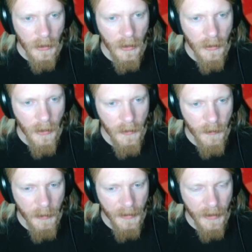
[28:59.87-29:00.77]
Another
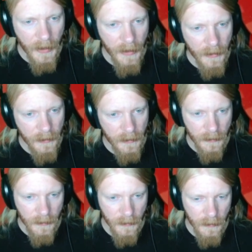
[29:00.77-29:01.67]
split there.
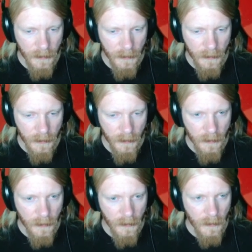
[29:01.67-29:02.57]

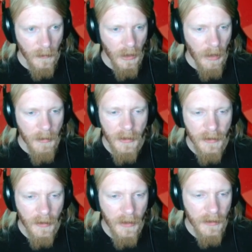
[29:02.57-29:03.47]
I mean, it's
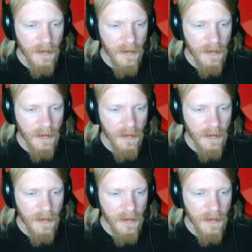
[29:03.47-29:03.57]
not that